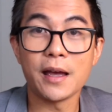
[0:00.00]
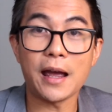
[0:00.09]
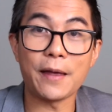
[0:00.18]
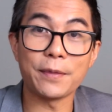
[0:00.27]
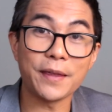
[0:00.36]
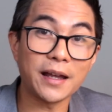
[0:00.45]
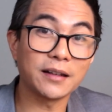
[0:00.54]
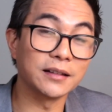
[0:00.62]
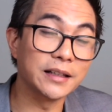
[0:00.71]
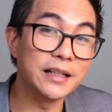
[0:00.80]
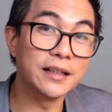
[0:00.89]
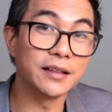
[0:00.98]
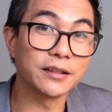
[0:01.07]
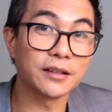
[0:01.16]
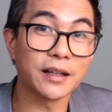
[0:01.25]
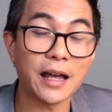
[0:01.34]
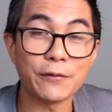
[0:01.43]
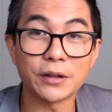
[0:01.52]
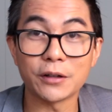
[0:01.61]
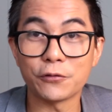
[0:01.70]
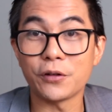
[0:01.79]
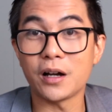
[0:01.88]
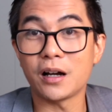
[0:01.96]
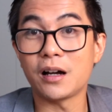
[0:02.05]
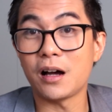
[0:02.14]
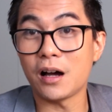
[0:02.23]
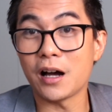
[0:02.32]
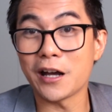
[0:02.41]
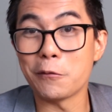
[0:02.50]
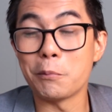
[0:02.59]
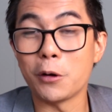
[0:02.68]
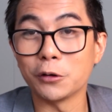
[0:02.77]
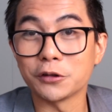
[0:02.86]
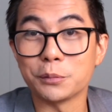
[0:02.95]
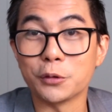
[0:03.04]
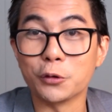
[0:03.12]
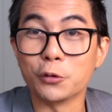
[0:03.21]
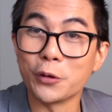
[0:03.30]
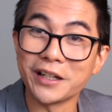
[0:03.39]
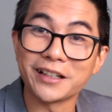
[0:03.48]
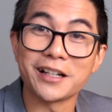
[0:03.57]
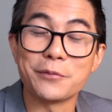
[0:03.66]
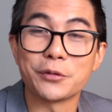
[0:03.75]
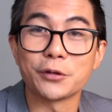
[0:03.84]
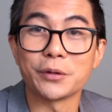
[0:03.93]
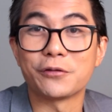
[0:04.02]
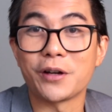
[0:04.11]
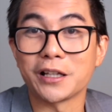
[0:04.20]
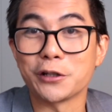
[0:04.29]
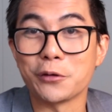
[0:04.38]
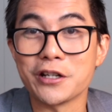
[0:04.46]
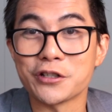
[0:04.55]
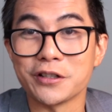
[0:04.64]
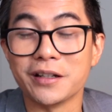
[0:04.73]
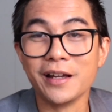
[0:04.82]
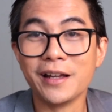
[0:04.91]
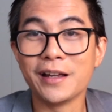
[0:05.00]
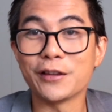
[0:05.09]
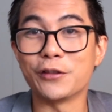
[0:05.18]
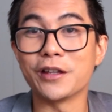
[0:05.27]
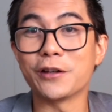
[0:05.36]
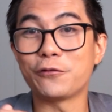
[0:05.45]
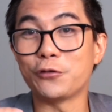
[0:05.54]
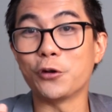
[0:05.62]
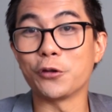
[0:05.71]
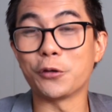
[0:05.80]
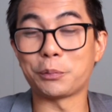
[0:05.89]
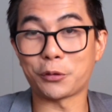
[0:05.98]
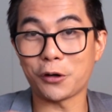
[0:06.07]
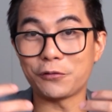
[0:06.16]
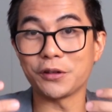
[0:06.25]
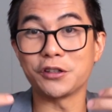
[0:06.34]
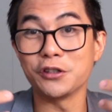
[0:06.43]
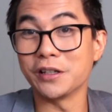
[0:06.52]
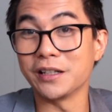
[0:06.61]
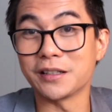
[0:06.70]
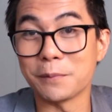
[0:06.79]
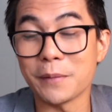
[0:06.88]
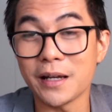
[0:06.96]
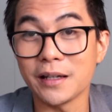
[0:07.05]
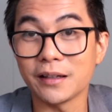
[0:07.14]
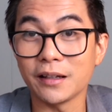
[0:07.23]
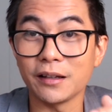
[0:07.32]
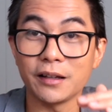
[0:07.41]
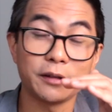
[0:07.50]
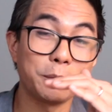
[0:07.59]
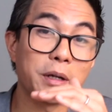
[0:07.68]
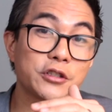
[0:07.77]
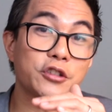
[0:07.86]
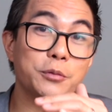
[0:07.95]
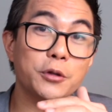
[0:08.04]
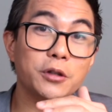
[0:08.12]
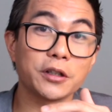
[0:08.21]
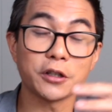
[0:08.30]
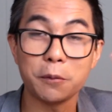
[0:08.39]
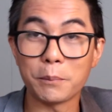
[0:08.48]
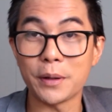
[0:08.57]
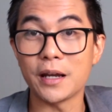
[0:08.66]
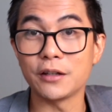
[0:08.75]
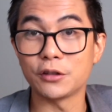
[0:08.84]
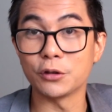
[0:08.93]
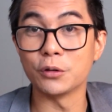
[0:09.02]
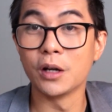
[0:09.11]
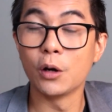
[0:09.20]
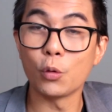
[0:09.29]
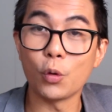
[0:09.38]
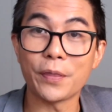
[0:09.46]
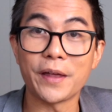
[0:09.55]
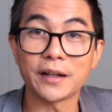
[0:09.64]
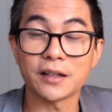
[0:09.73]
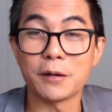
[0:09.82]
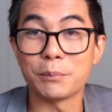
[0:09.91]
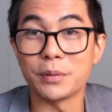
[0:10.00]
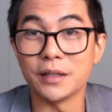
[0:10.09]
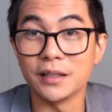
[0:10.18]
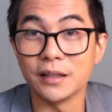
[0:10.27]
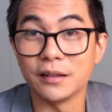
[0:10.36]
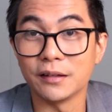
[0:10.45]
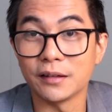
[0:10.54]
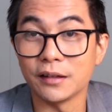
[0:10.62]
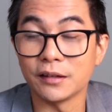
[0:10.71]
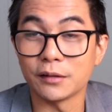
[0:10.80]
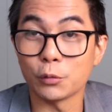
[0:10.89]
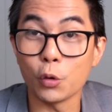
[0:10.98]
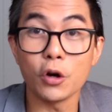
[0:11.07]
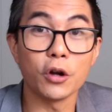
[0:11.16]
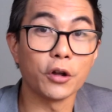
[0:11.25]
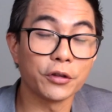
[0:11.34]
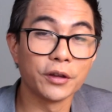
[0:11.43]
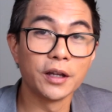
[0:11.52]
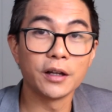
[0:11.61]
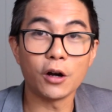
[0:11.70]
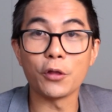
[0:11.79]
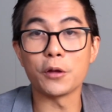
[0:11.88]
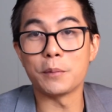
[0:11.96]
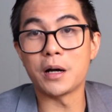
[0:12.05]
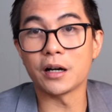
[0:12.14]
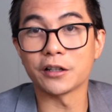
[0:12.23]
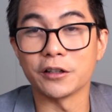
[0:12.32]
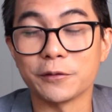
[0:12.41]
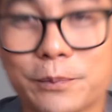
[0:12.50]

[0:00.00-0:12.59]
and that leads it to having a far higher multiple when it comes to its valuation. Therefore, the profits you need to make, it, it's much smaller compared to what that company is, is worth on the market.